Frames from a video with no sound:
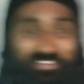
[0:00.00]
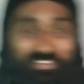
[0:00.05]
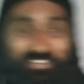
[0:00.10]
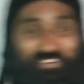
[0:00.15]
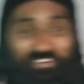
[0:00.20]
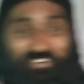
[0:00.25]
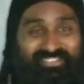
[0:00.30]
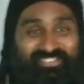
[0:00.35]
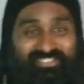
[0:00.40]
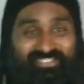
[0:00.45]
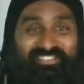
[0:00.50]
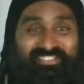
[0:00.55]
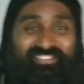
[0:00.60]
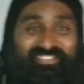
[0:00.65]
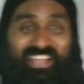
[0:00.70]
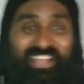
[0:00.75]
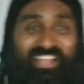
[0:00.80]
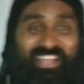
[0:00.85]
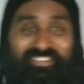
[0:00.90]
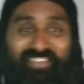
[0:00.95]
gone to the
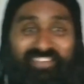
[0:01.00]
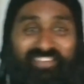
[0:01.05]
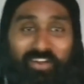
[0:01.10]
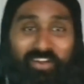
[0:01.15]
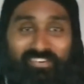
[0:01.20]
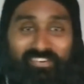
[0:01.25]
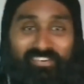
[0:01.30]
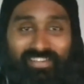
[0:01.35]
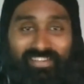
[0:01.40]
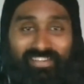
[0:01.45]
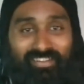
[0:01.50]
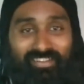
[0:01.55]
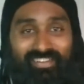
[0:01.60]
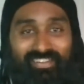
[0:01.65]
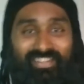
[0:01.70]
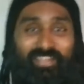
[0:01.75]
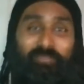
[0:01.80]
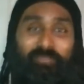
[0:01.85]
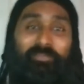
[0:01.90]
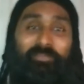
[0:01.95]
stage now where it's like,
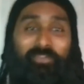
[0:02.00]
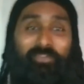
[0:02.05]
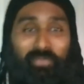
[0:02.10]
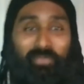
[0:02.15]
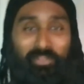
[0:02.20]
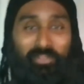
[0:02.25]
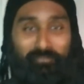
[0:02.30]
people going,